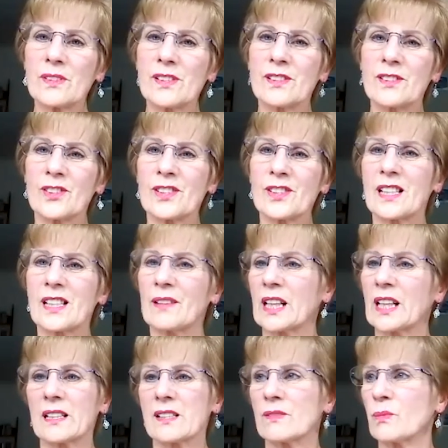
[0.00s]
to just have a
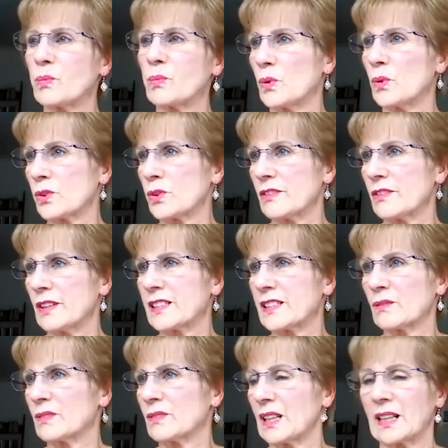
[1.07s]
glass of water. I
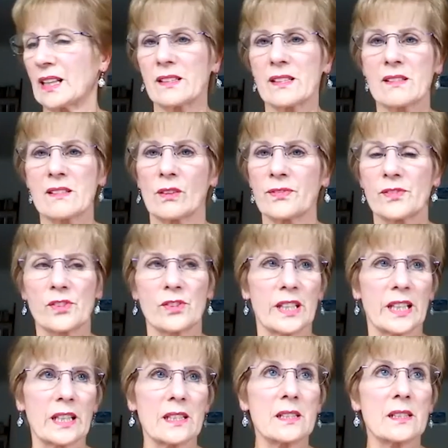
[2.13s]
don't like soft
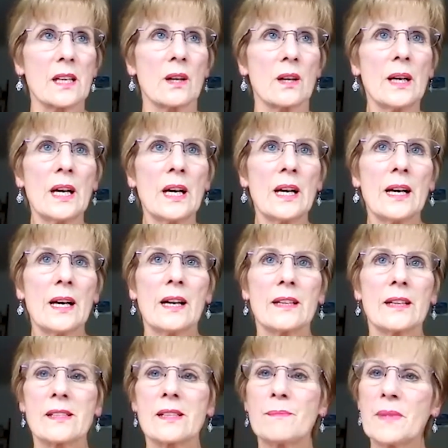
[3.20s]
drinks. So
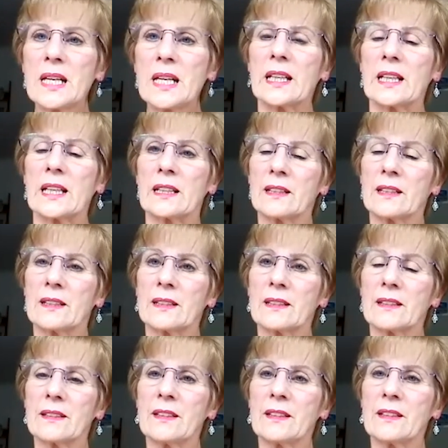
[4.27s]
to me,
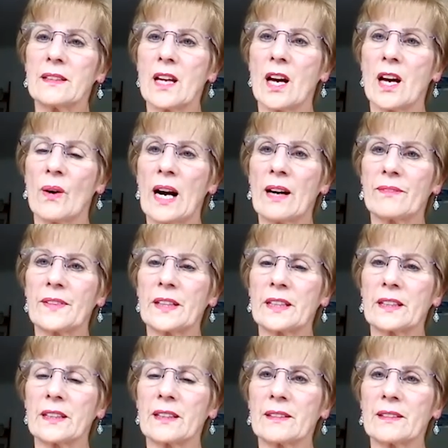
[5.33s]
you know,
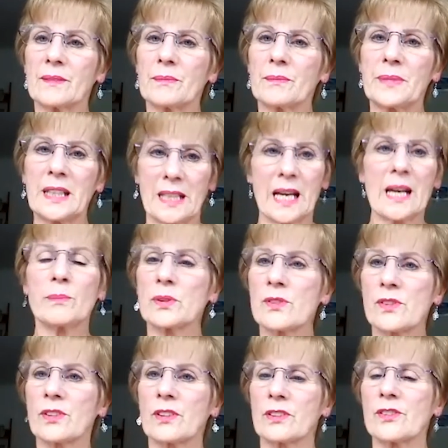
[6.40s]
being able
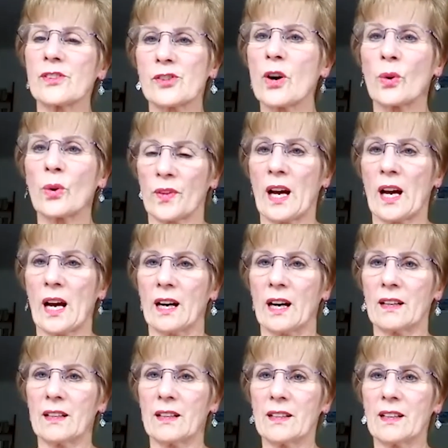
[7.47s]
to control that,
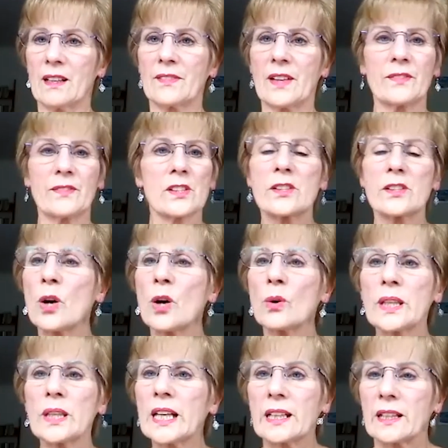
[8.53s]
and then there's no
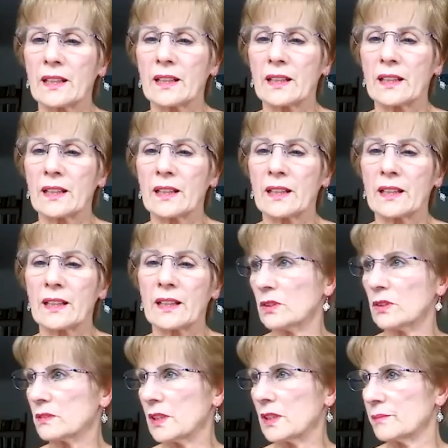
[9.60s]
link. I'm
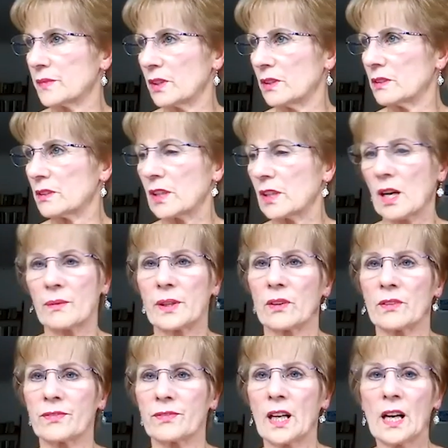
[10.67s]
not going
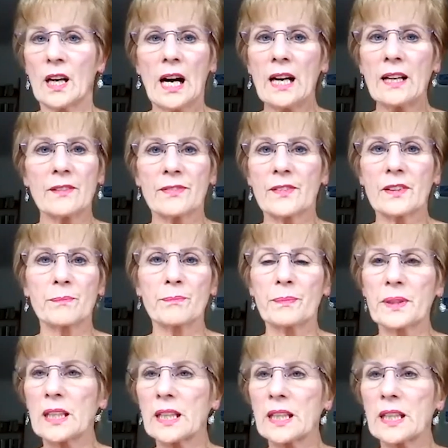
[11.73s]
off. I have
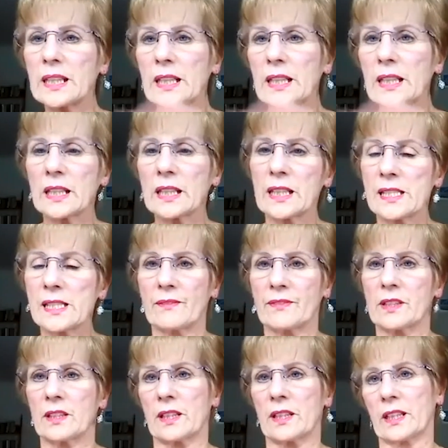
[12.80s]
completely severed the
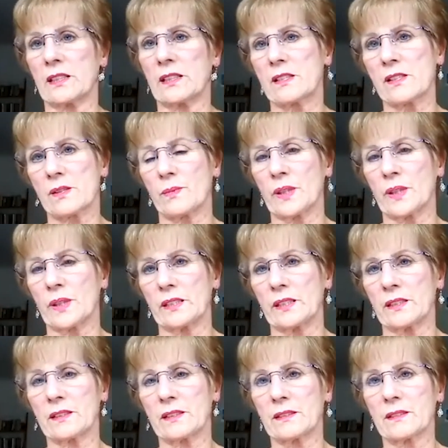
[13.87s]
link to sweets,
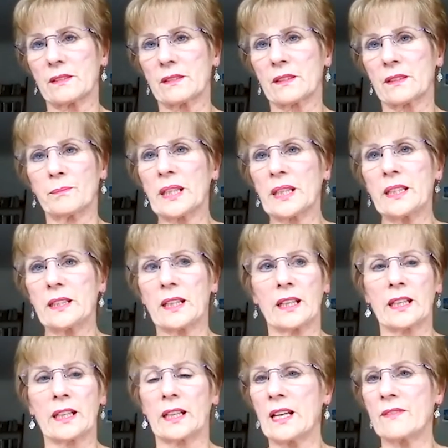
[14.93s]
completely, and I
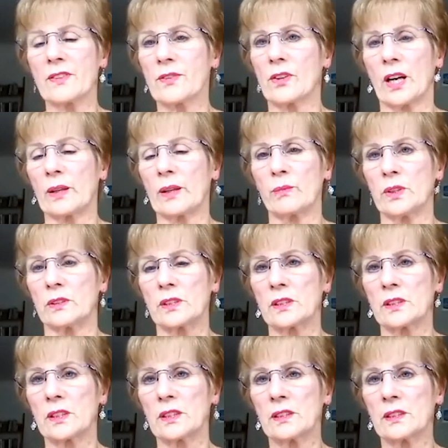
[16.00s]
never thought I would.
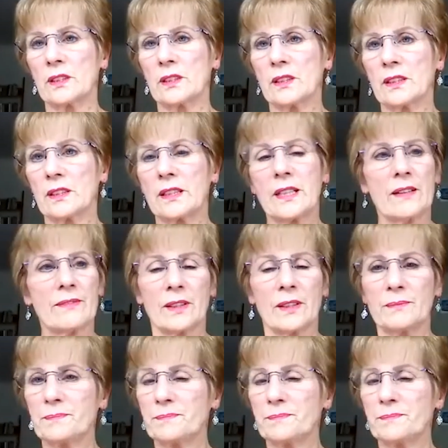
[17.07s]
Never.